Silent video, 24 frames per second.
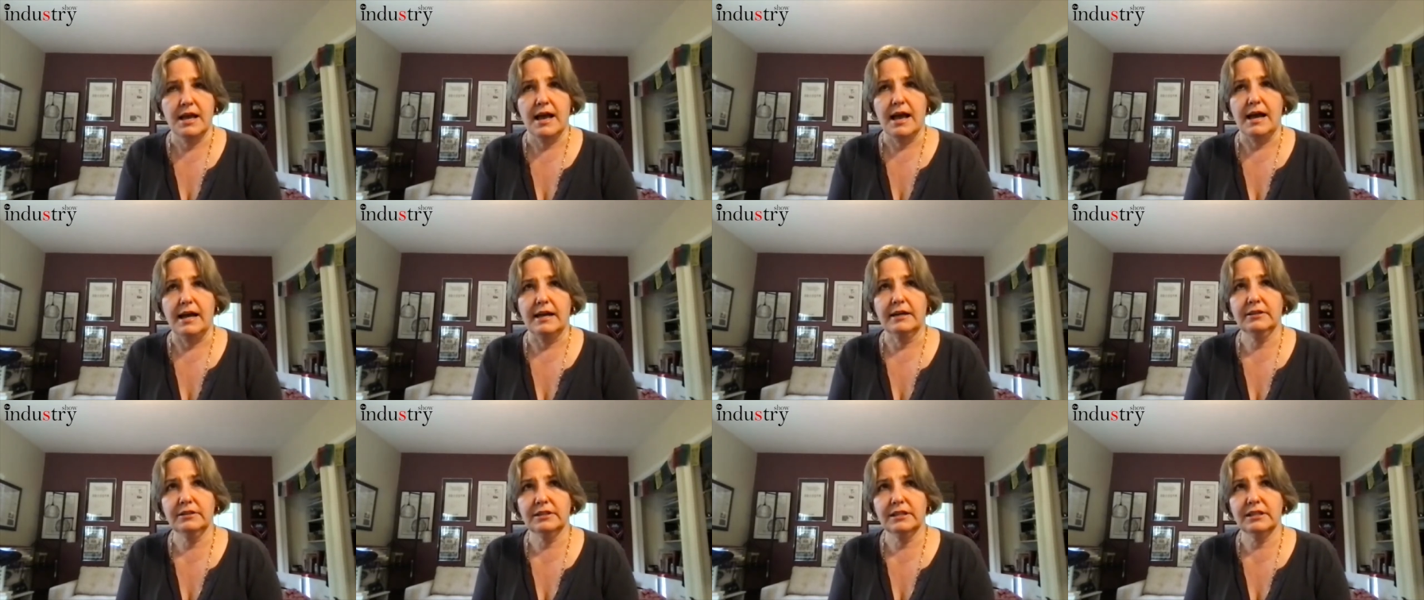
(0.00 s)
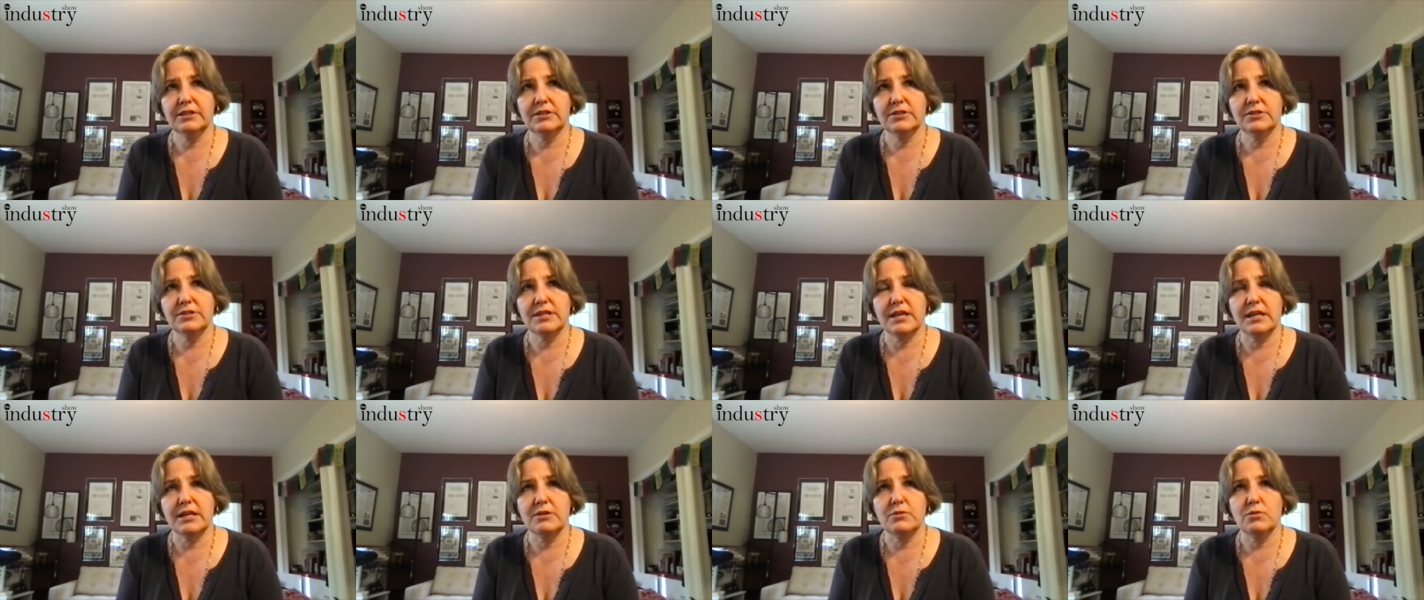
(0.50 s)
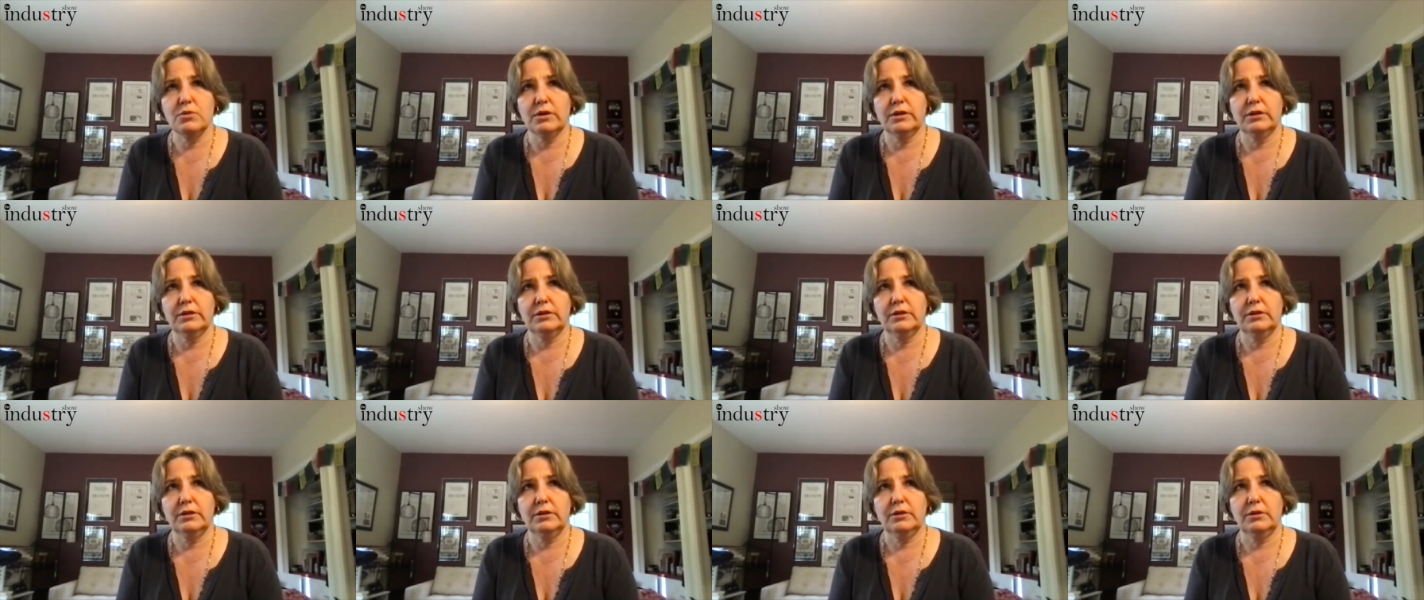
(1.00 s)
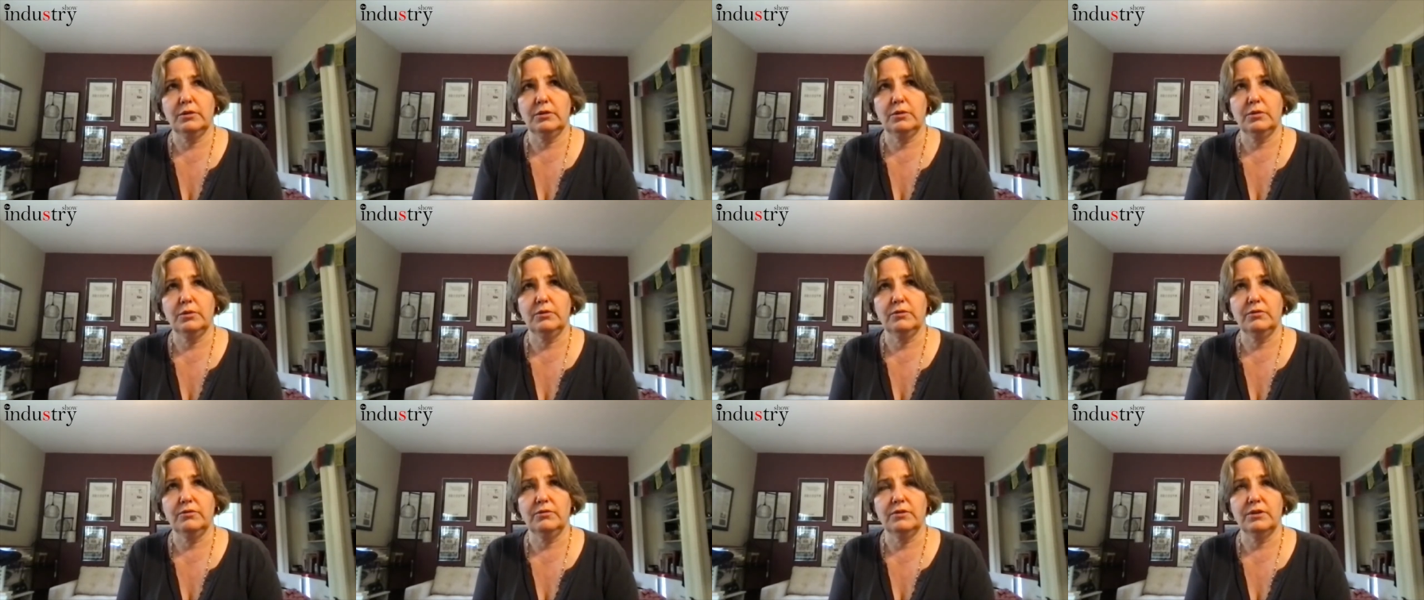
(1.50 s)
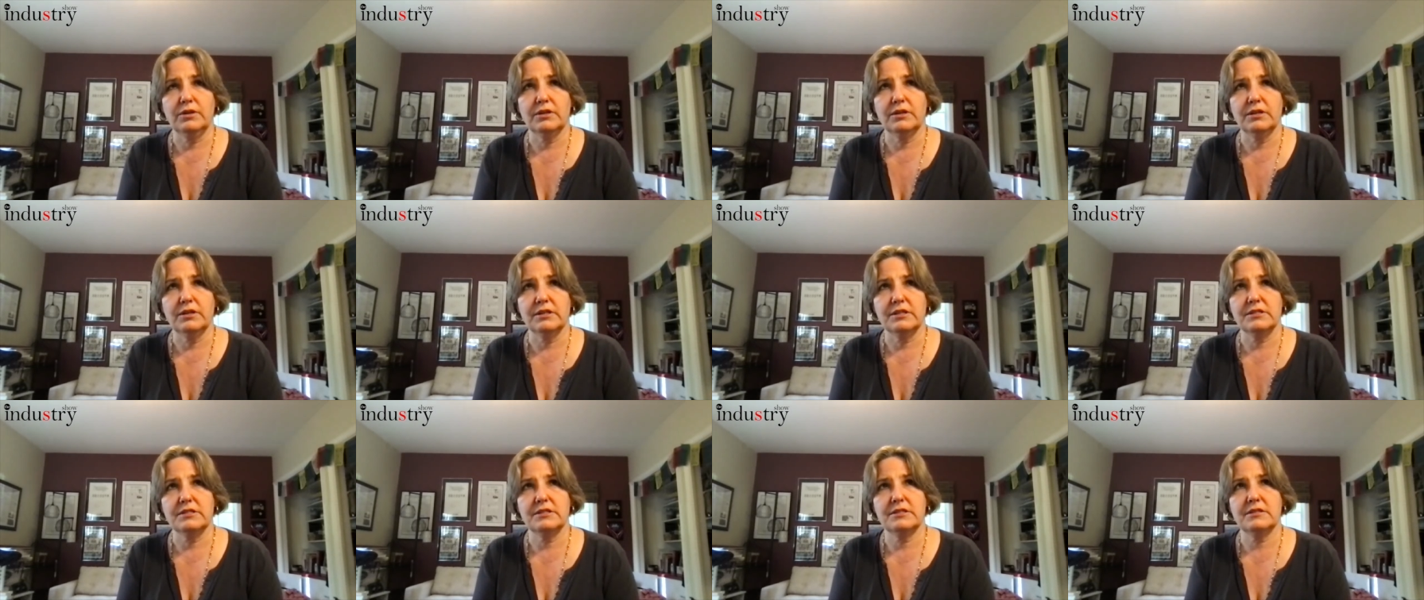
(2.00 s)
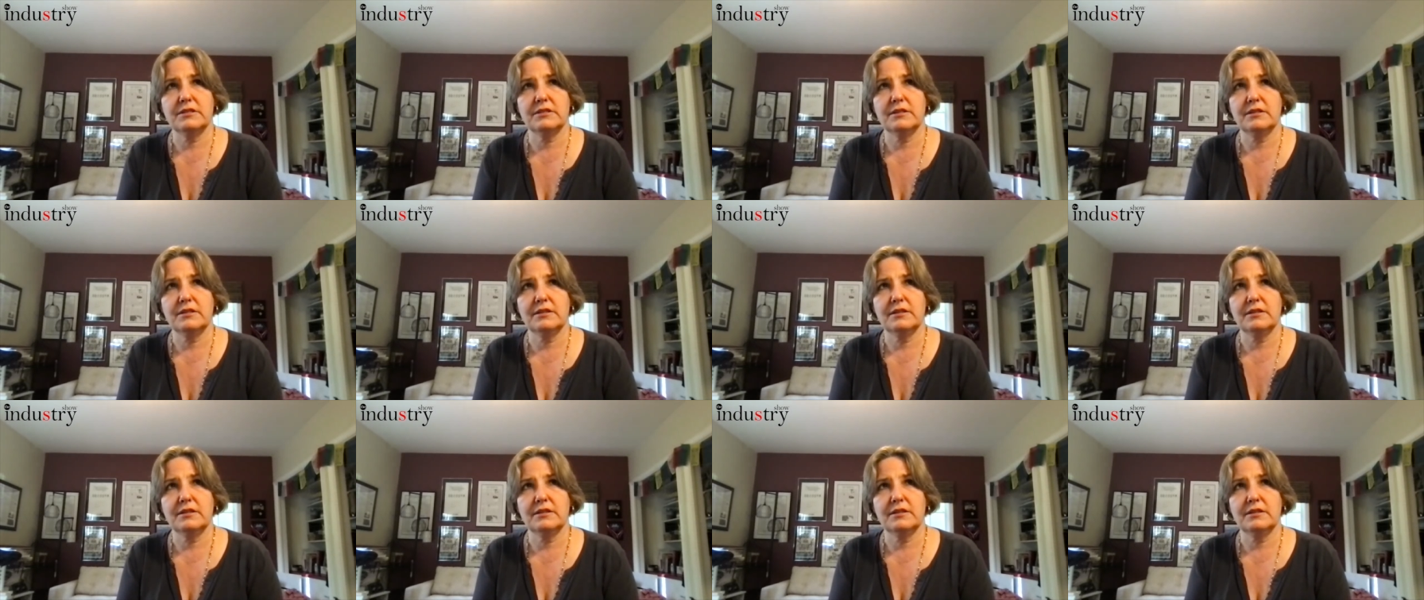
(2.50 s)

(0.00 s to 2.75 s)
I don't think there's anyone who feels